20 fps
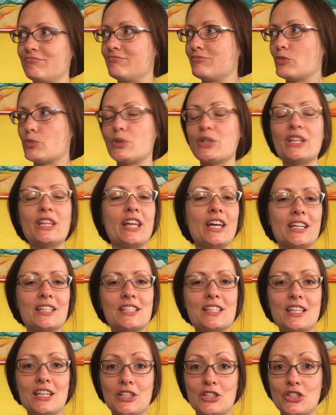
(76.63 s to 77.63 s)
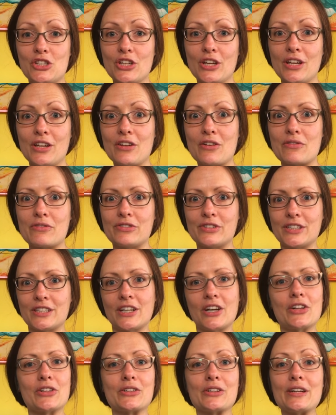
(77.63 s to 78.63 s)
relaxation for
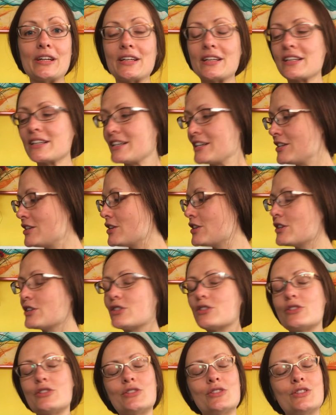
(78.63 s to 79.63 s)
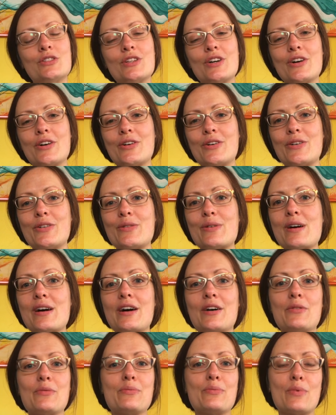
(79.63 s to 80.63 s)
coloring. So
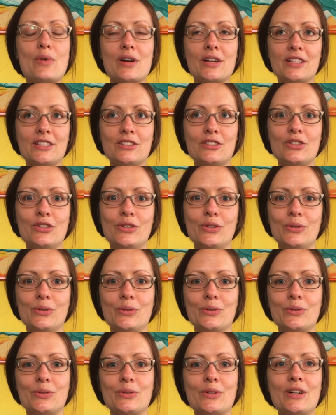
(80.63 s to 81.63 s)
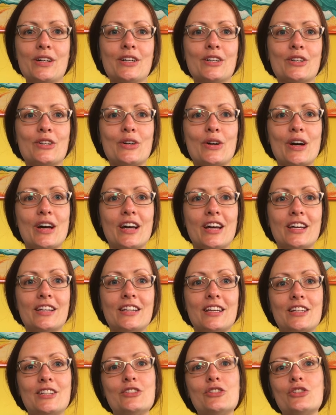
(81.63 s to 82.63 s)
I wanted to go ahead
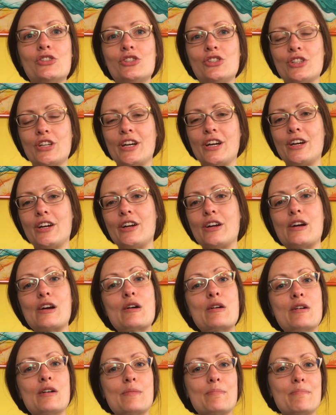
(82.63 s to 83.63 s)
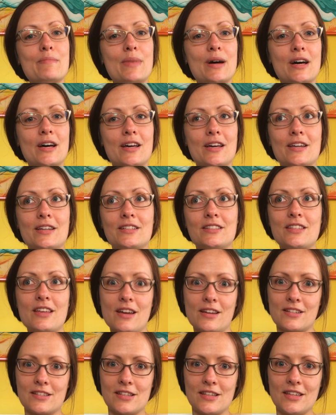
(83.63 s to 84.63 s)
and share my
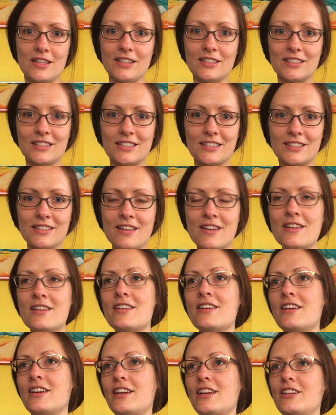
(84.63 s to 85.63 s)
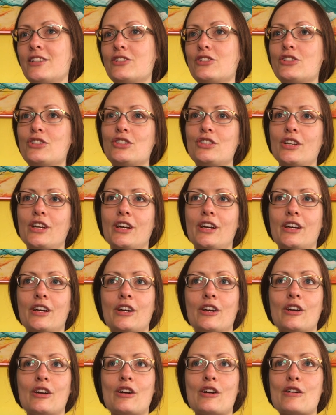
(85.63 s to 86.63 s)
techniques and
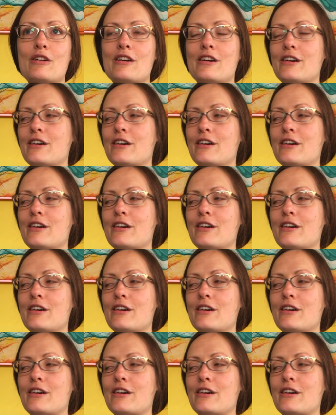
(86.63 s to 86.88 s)
share